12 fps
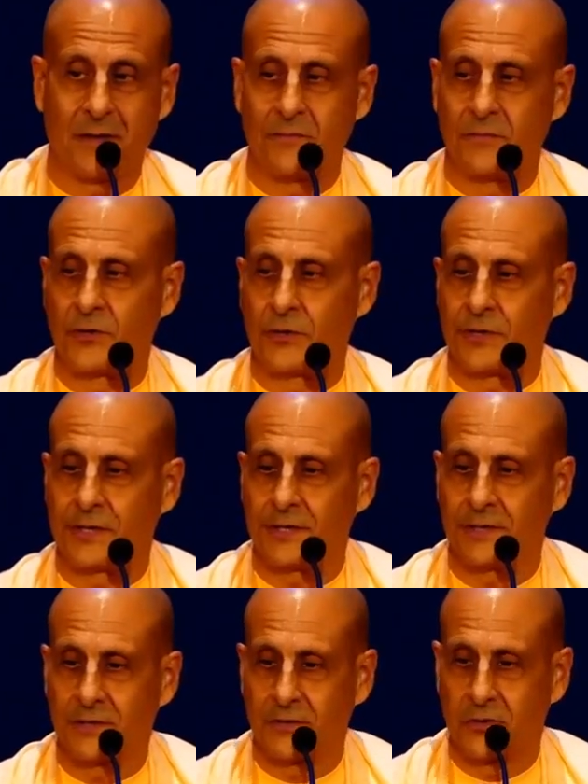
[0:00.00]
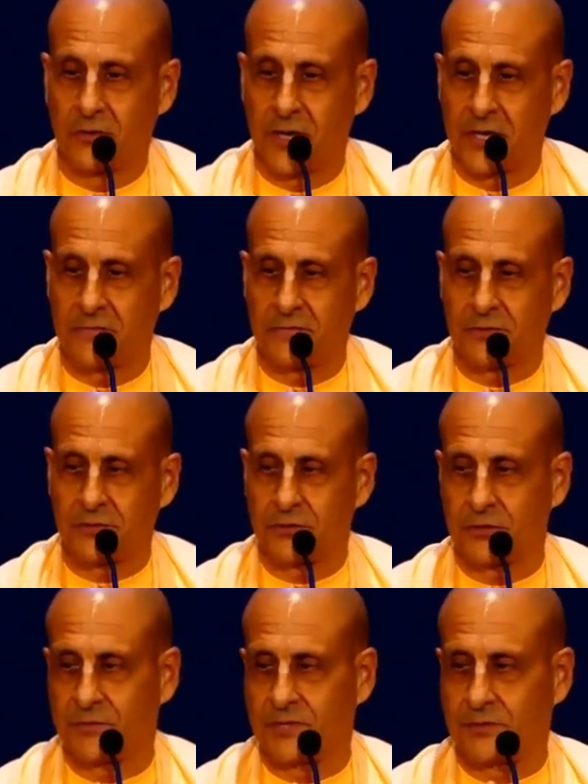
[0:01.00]
I am very grateful
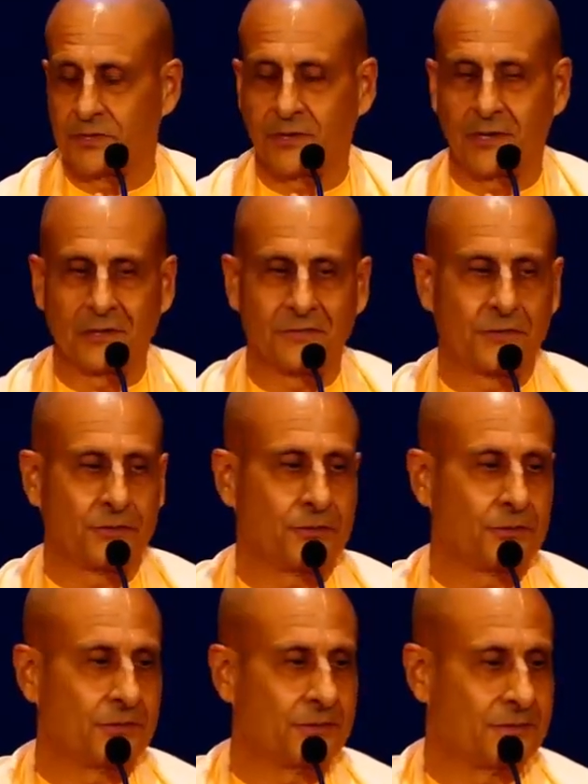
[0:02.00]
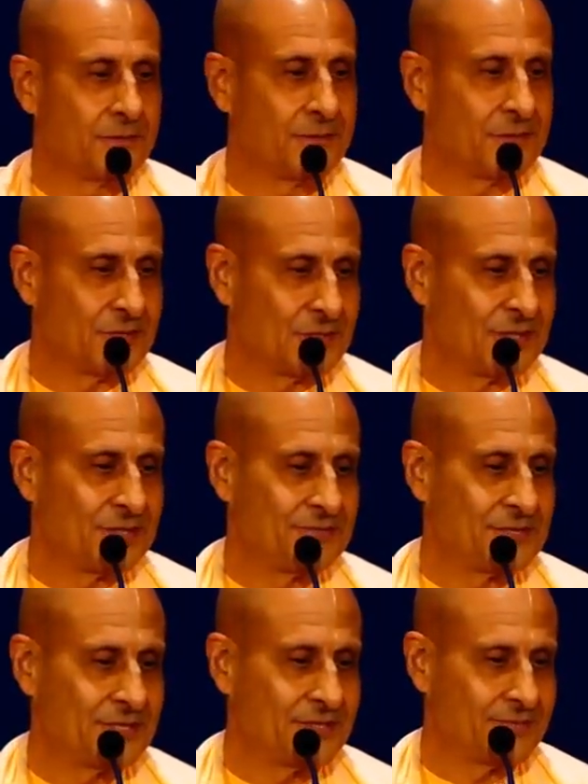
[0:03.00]
to be with all of you this
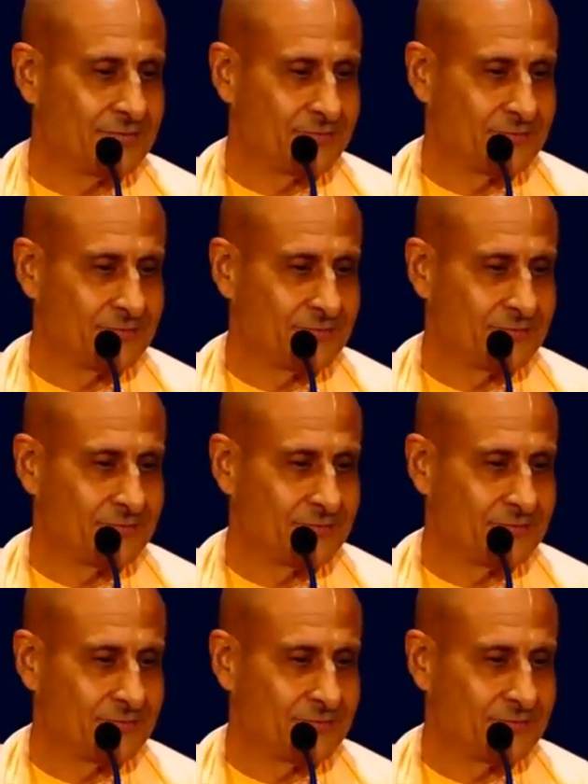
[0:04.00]
evening.